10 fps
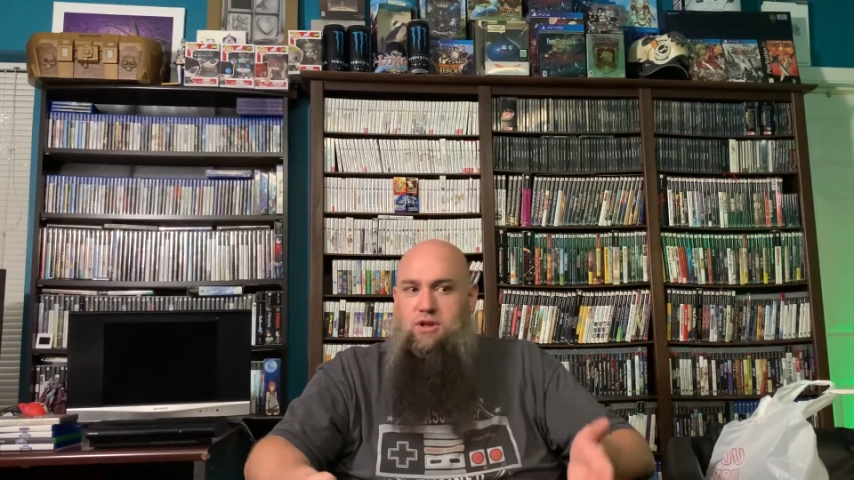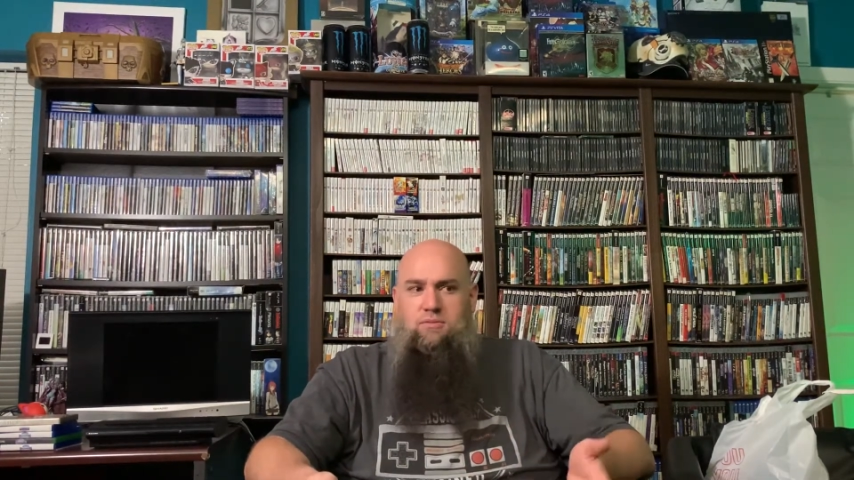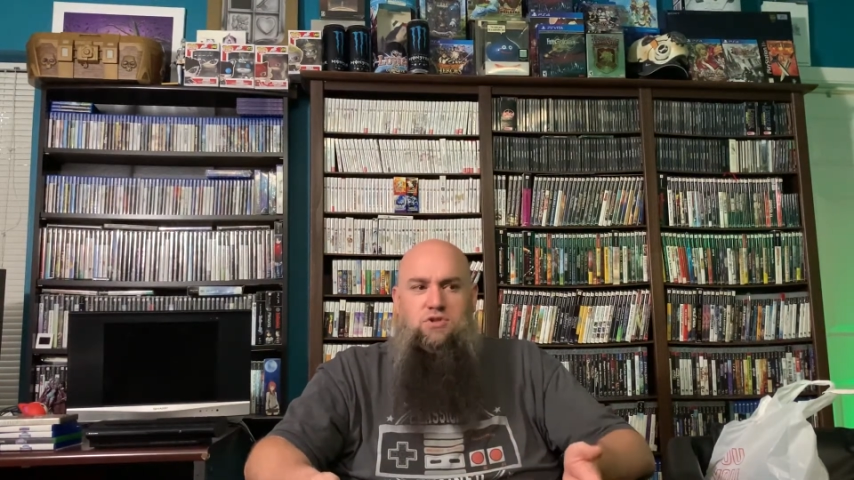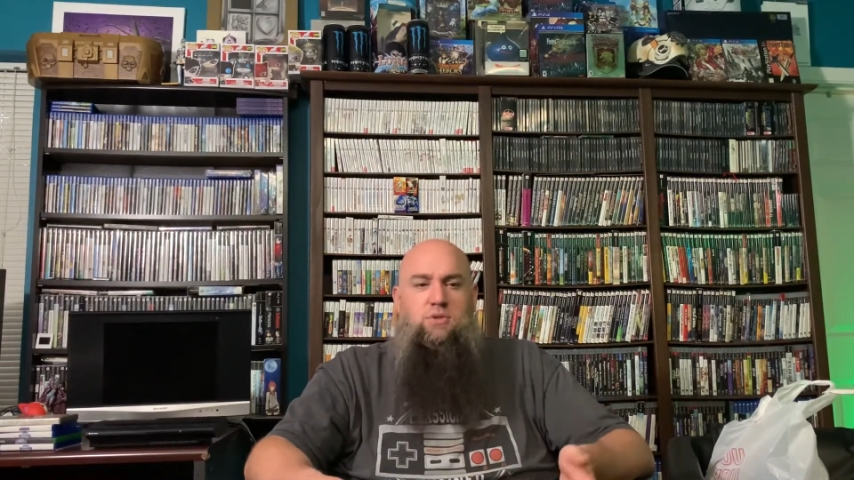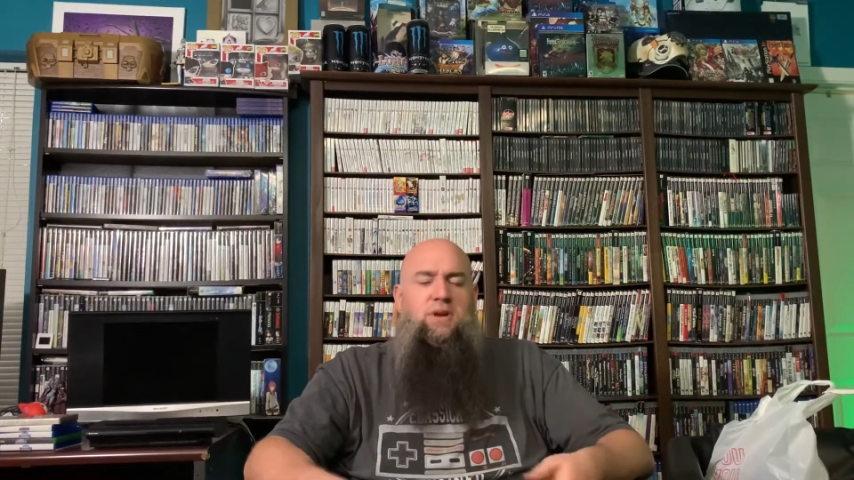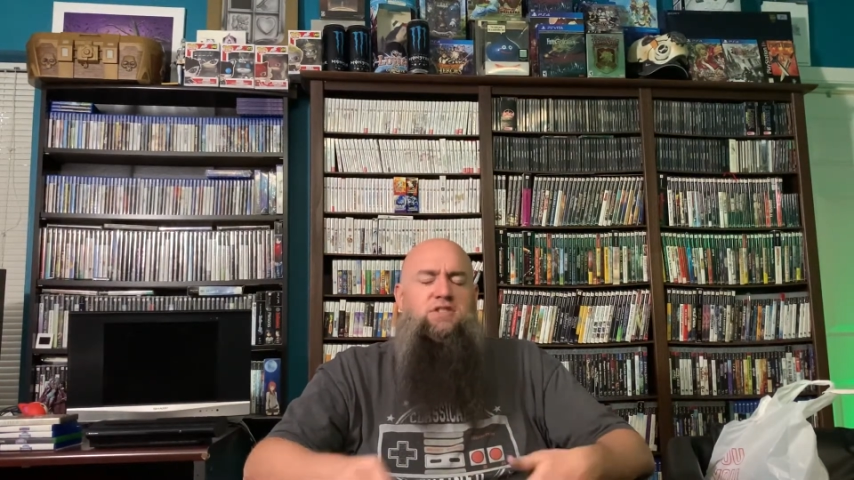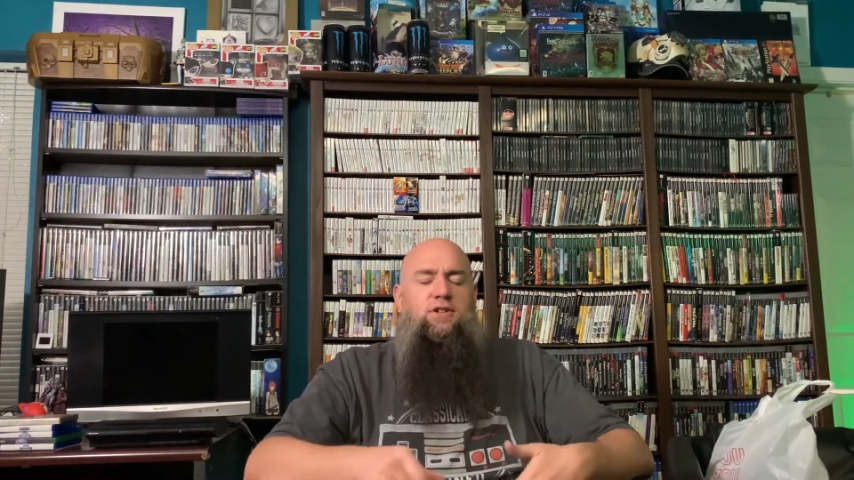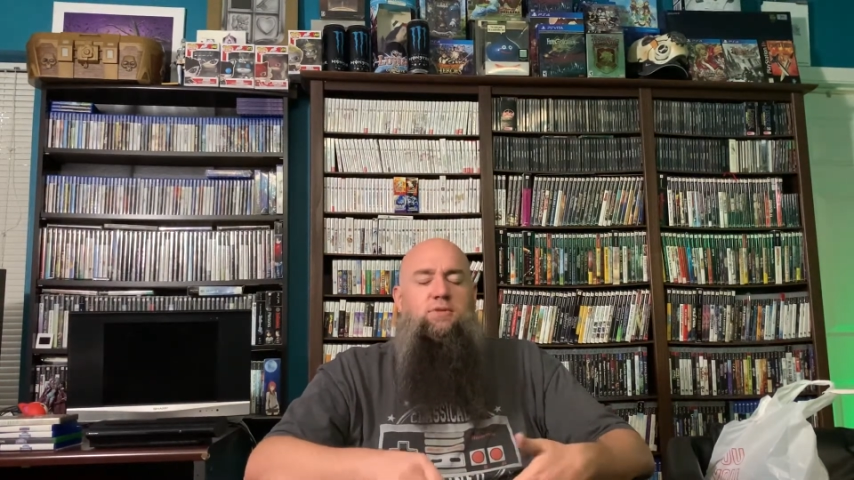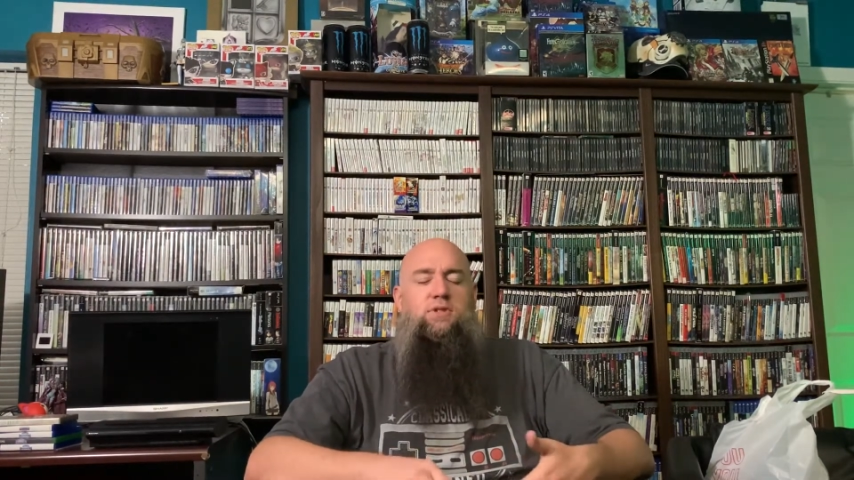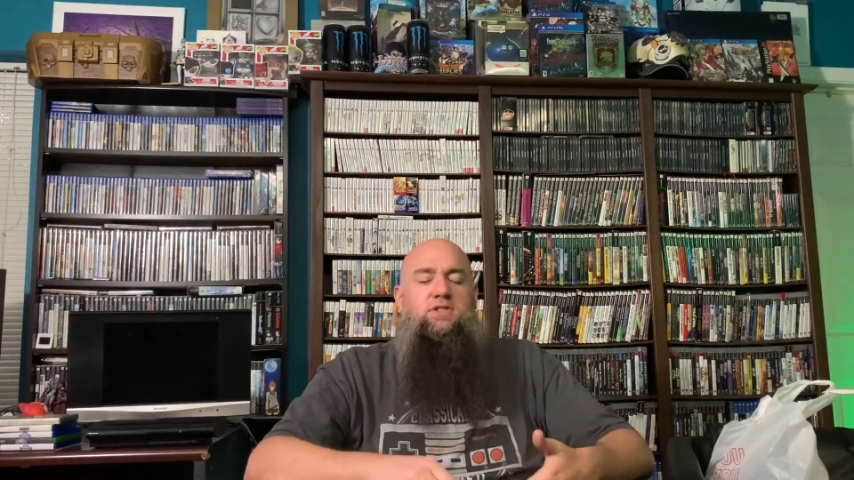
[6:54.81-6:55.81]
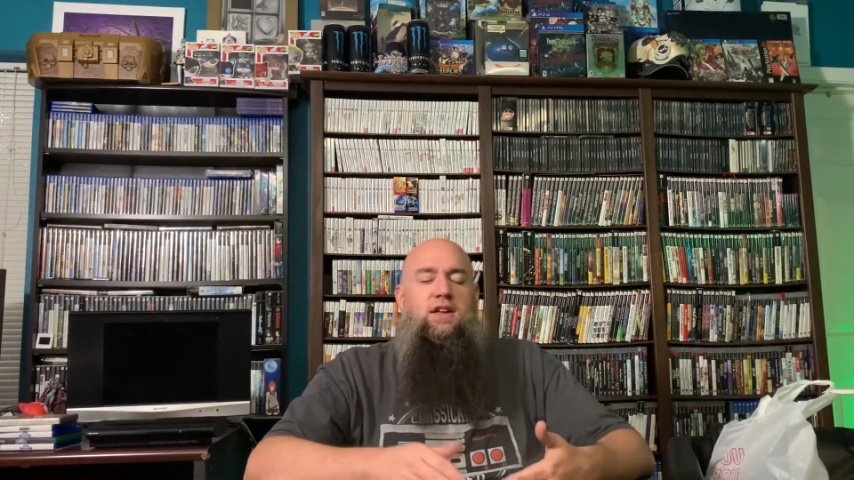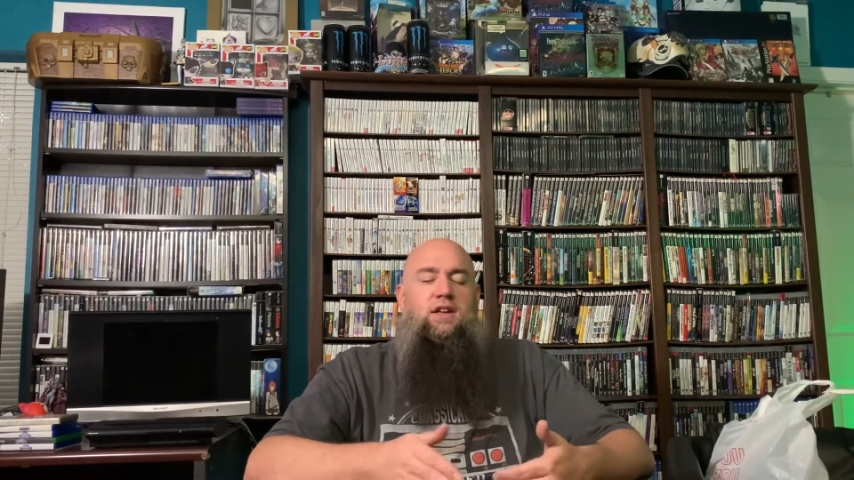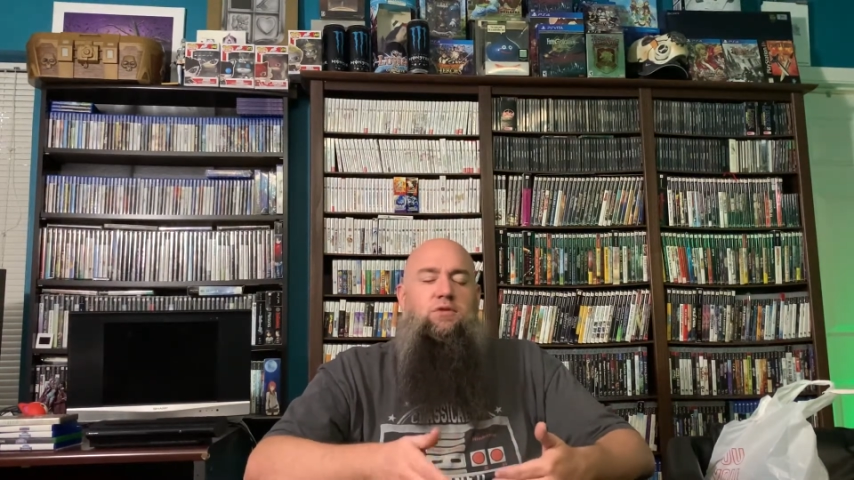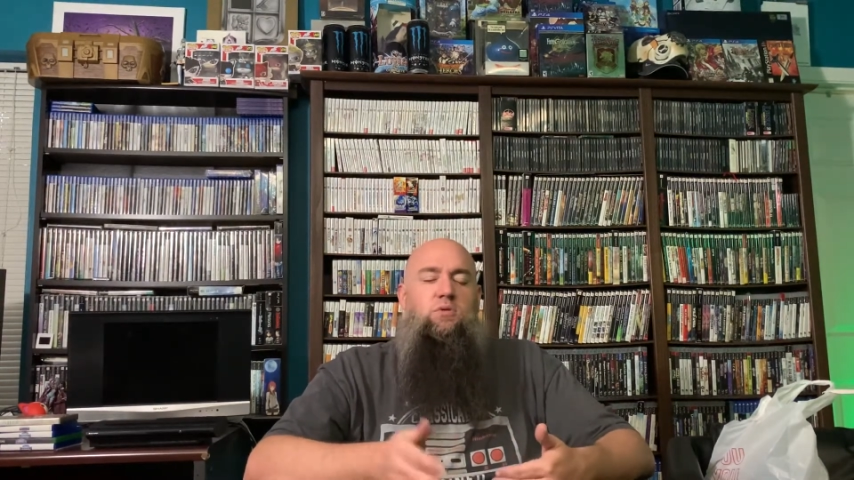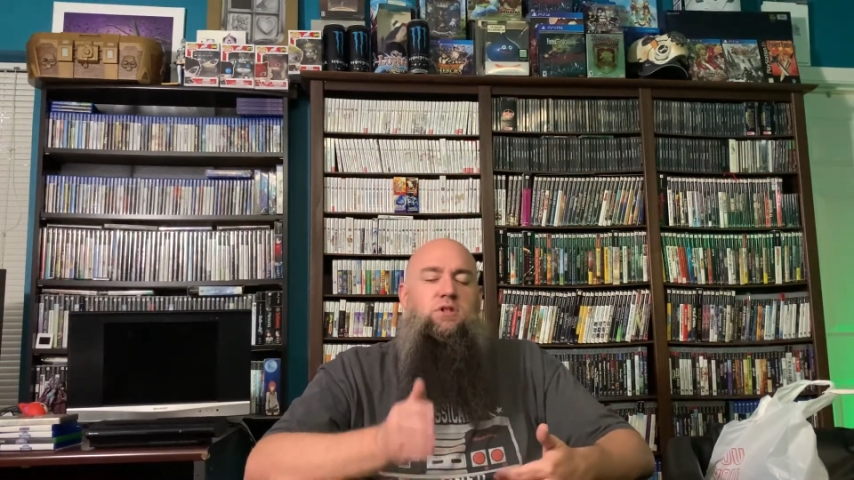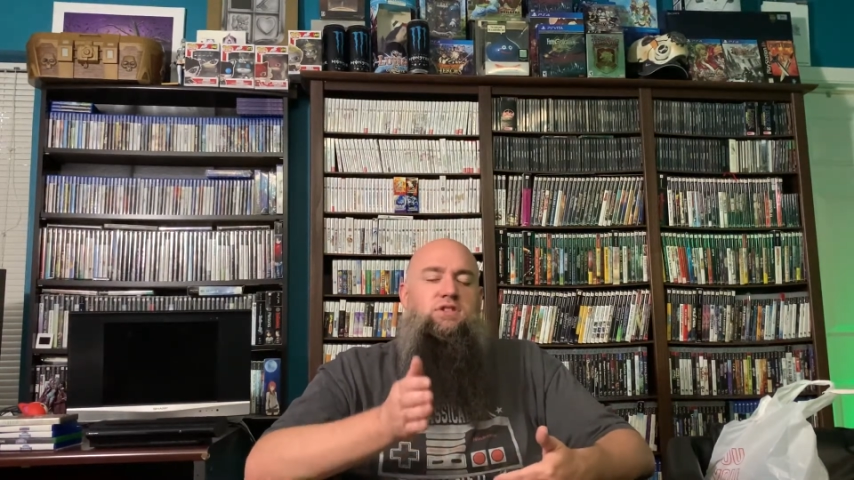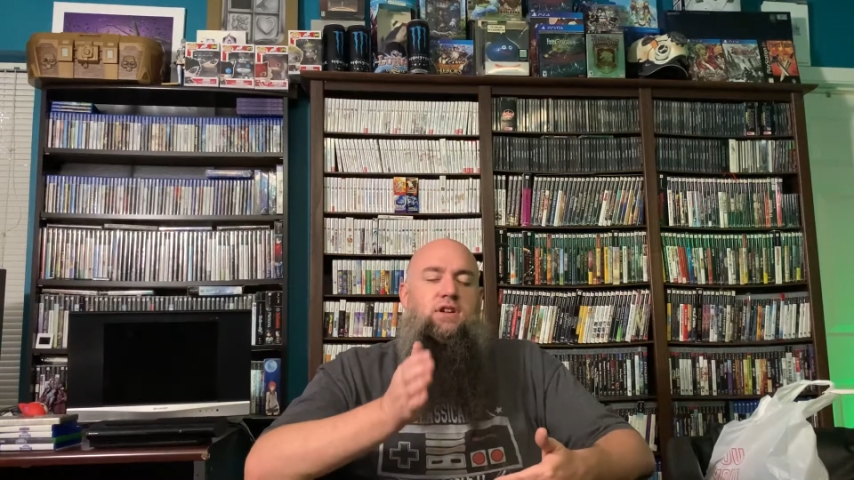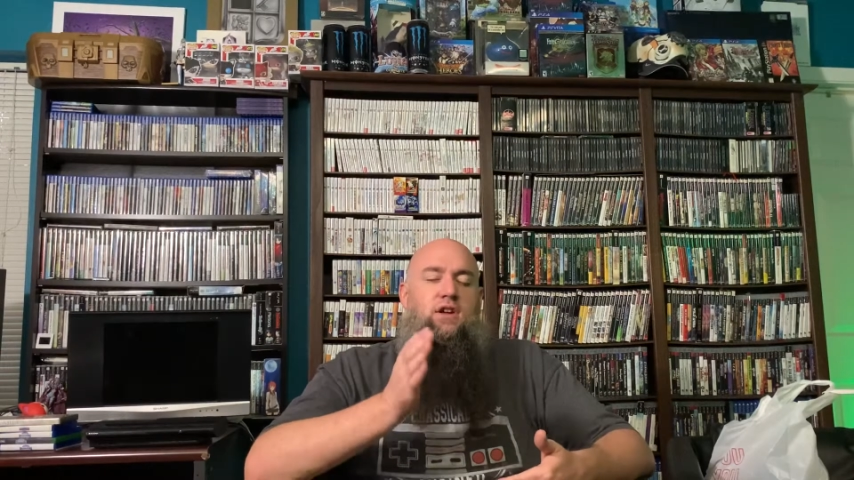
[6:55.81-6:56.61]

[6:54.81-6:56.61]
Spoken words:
so basically it was like, if it was